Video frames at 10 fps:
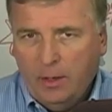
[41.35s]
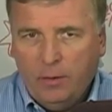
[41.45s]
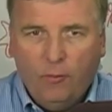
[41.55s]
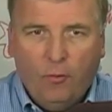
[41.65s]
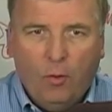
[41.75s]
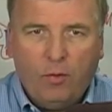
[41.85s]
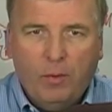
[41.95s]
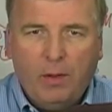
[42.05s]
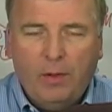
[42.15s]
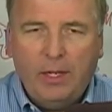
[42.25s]
the fourth
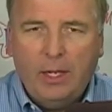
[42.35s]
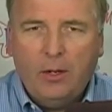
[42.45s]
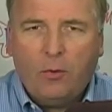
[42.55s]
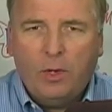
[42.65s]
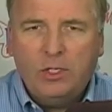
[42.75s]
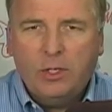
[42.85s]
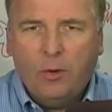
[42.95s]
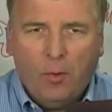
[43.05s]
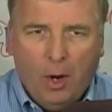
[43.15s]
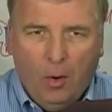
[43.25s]
monthly increase in
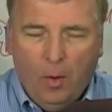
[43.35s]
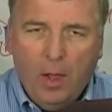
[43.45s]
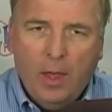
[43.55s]
a row.